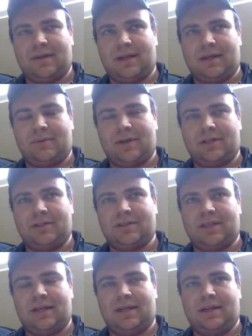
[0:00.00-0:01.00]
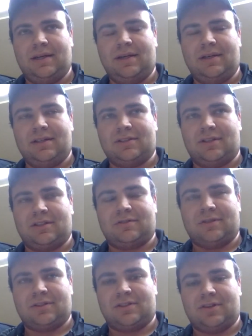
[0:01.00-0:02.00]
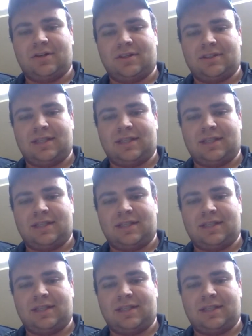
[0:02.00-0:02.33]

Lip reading: Like when you say search for a certain